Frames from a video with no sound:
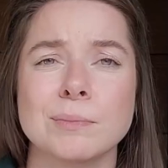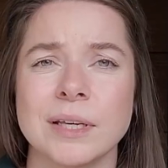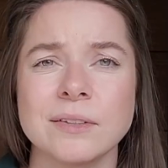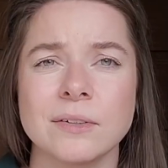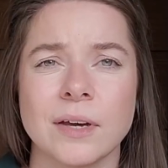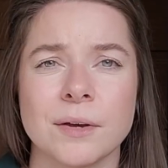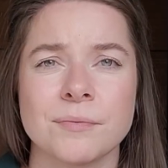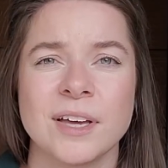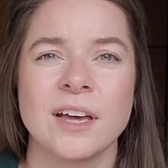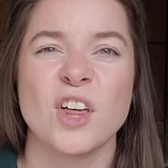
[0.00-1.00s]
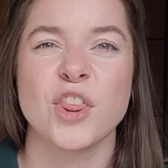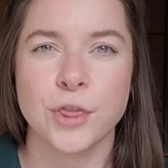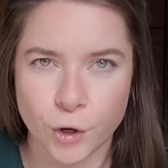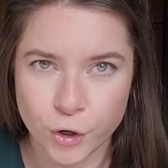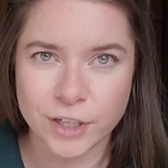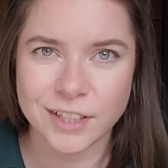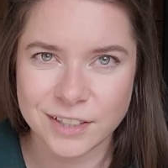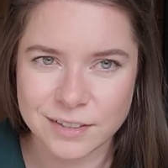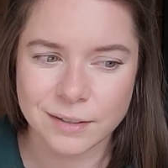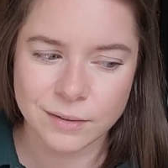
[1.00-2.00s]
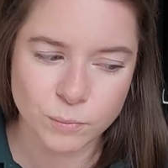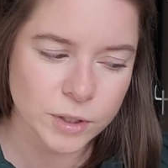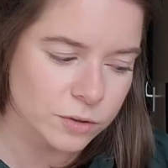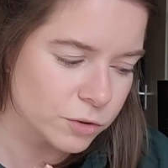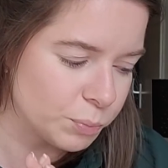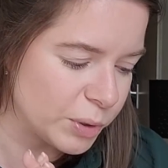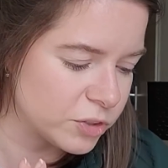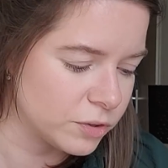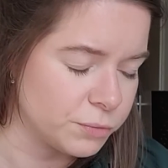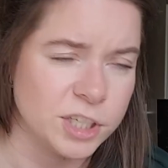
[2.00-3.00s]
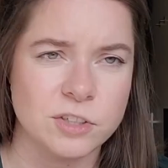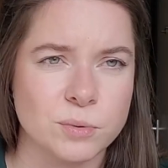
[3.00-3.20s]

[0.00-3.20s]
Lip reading: meant to have 30 centimeters of positive each,